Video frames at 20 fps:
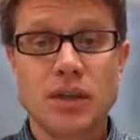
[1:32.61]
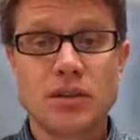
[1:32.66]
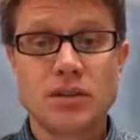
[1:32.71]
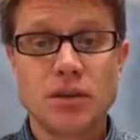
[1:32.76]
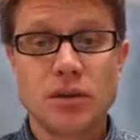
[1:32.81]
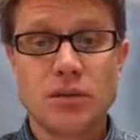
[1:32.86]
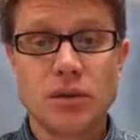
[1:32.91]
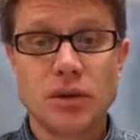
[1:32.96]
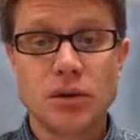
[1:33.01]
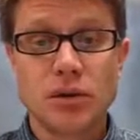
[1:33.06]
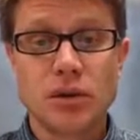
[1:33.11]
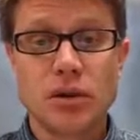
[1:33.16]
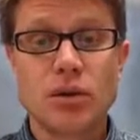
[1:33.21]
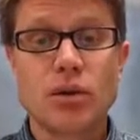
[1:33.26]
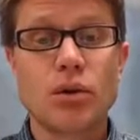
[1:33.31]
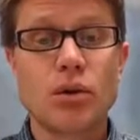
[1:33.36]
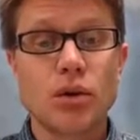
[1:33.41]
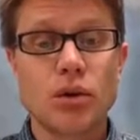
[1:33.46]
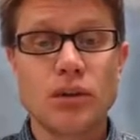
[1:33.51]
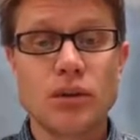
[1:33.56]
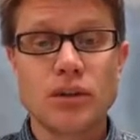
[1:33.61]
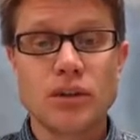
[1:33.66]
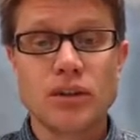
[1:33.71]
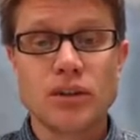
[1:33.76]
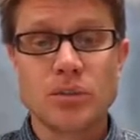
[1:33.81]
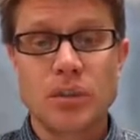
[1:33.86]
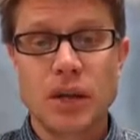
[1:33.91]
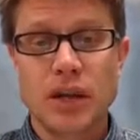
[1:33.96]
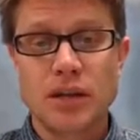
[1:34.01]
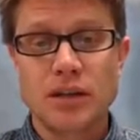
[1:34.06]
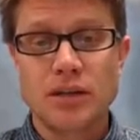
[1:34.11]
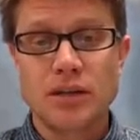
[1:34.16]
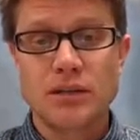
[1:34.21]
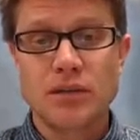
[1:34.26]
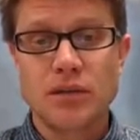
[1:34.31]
and so if you look, or over space.